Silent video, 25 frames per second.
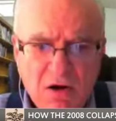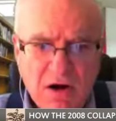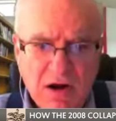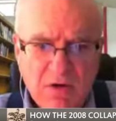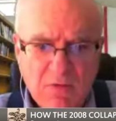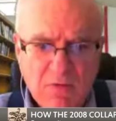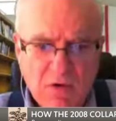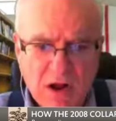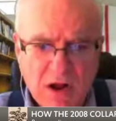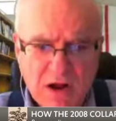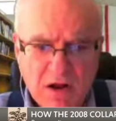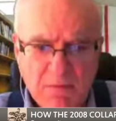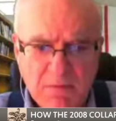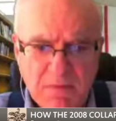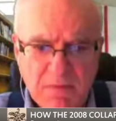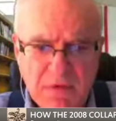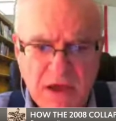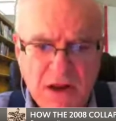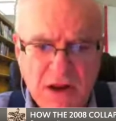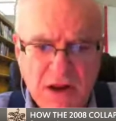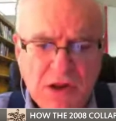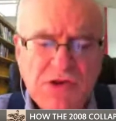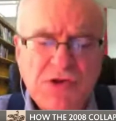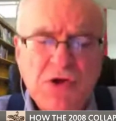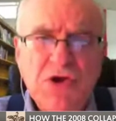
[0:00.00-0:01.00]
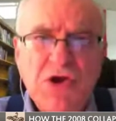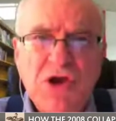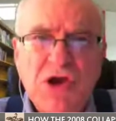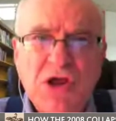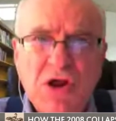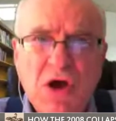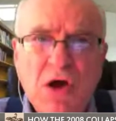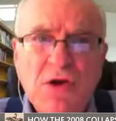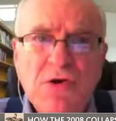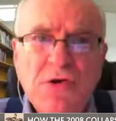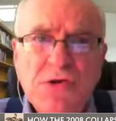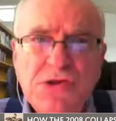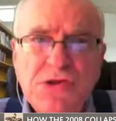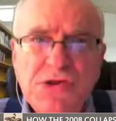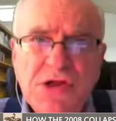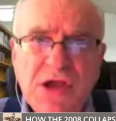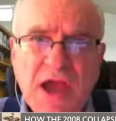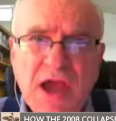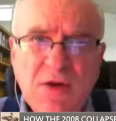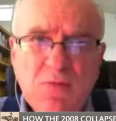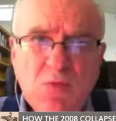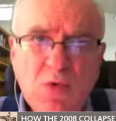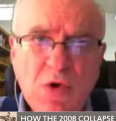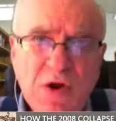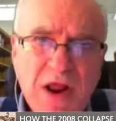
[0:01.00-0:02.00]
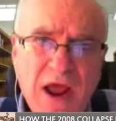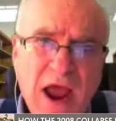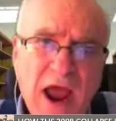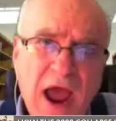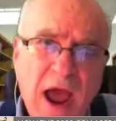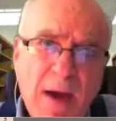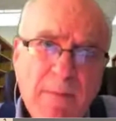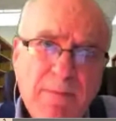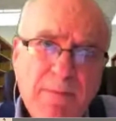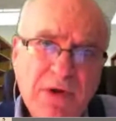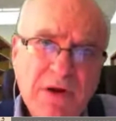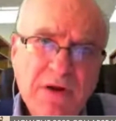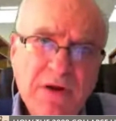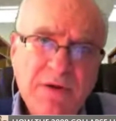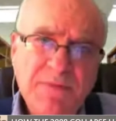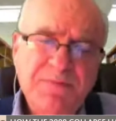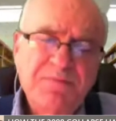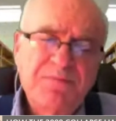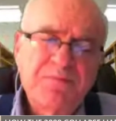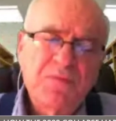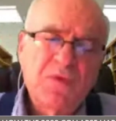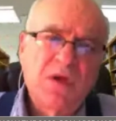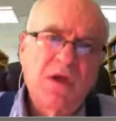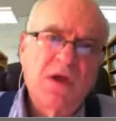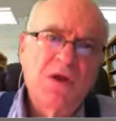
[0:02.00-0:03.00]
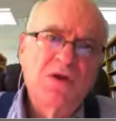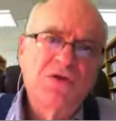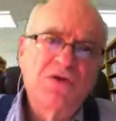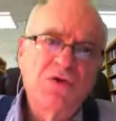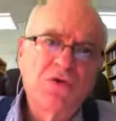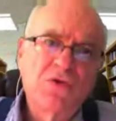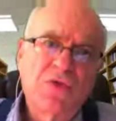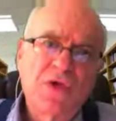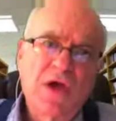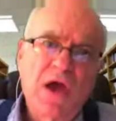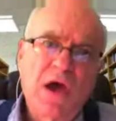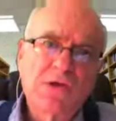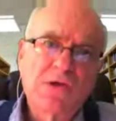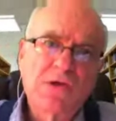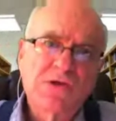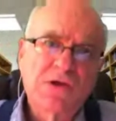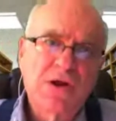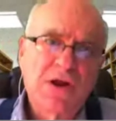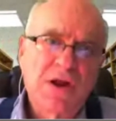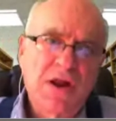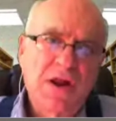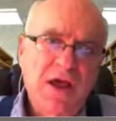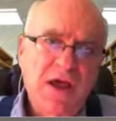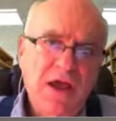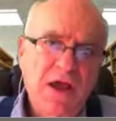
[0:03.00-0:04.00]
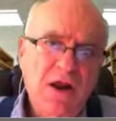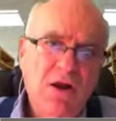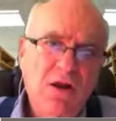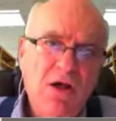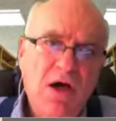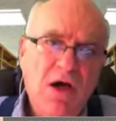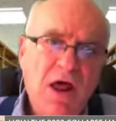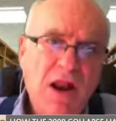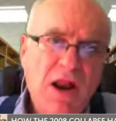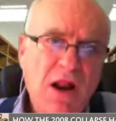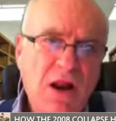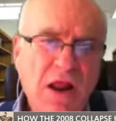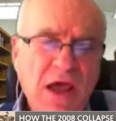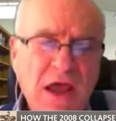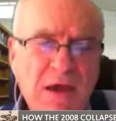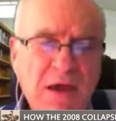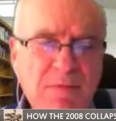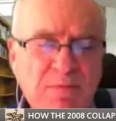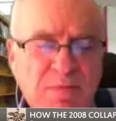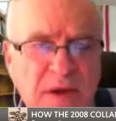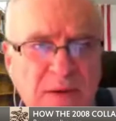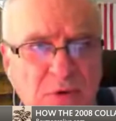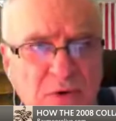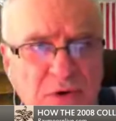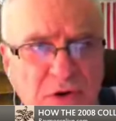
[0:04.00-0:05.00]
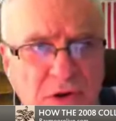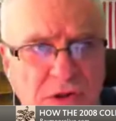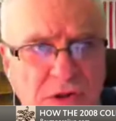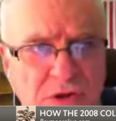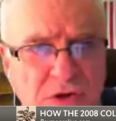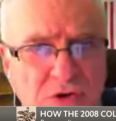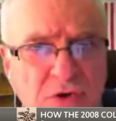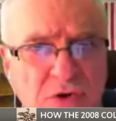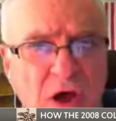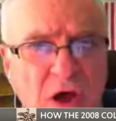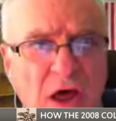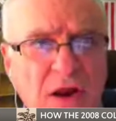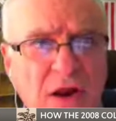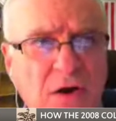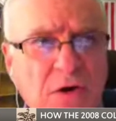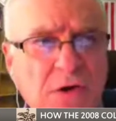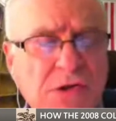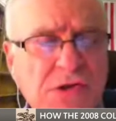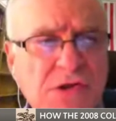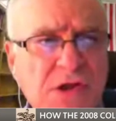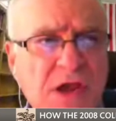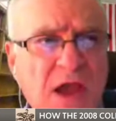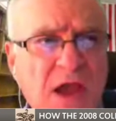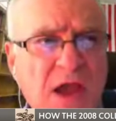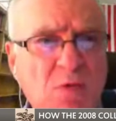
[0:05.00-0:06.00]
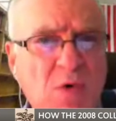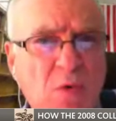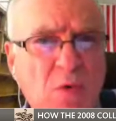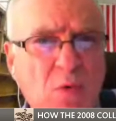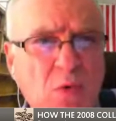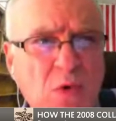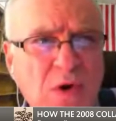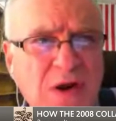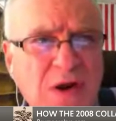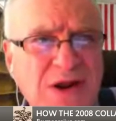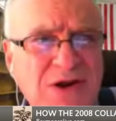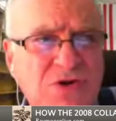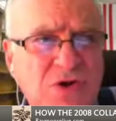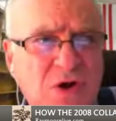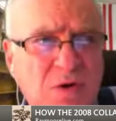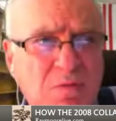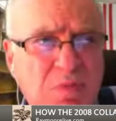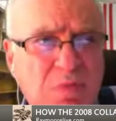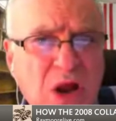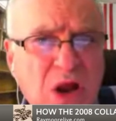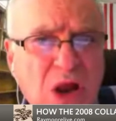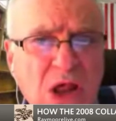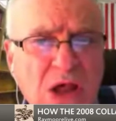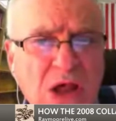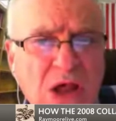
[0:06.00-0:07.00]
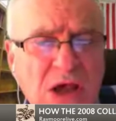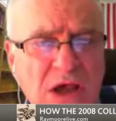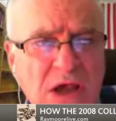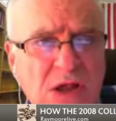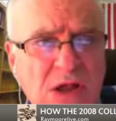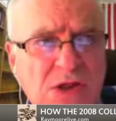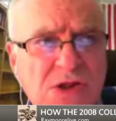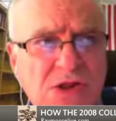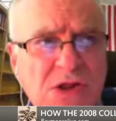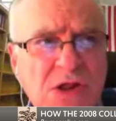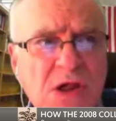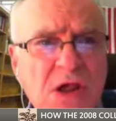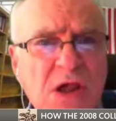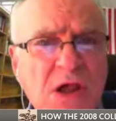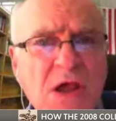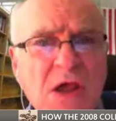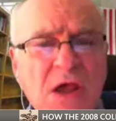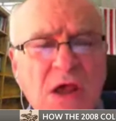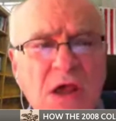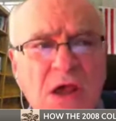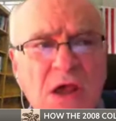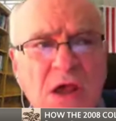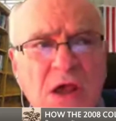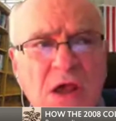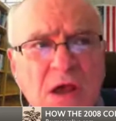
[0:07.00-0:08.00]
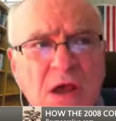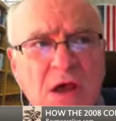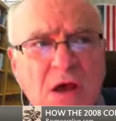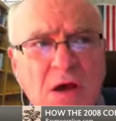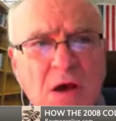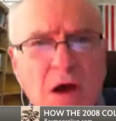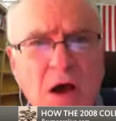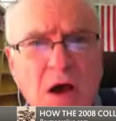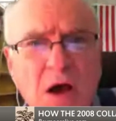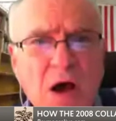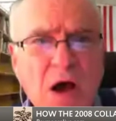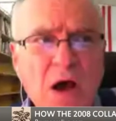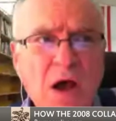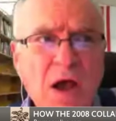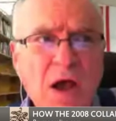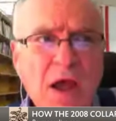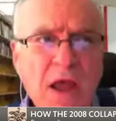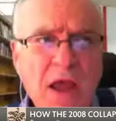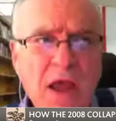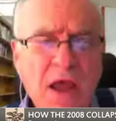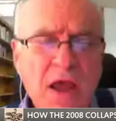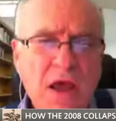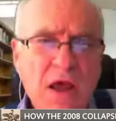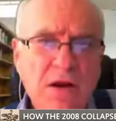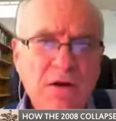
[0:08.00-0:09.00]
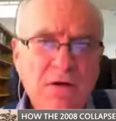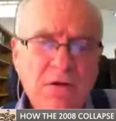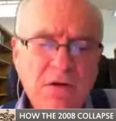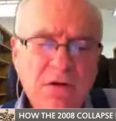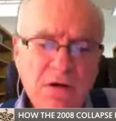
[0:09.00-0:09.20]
recommend it, so you can understand what happened in 2008. A lot of lay people just do not understand what really took place. Egon